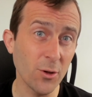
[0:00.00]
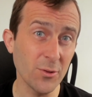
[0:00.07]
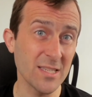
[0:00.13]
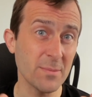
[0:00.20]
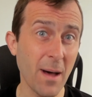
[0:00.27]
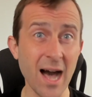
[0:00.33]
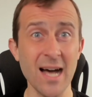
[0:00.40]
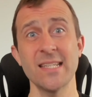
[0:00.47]
all these
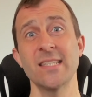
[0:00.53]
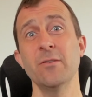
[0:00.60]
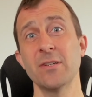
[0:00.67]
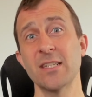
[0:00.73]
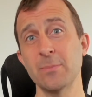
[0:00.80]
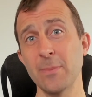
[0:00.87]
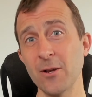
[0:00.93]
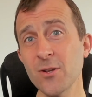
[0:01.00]
positive
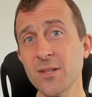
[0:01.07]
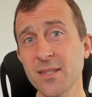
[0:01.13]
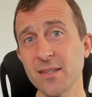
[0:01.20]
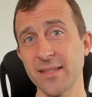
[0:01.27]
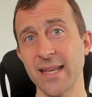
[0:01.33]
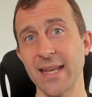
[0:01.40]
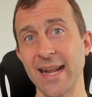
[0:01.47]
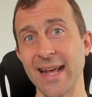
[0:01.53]
experiences
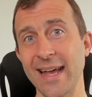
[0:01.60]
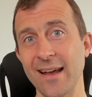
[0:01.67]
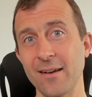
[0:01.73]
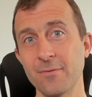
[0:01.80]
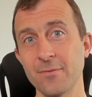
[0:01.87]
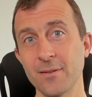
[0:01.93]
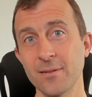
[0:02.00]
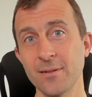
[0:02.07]
they can have.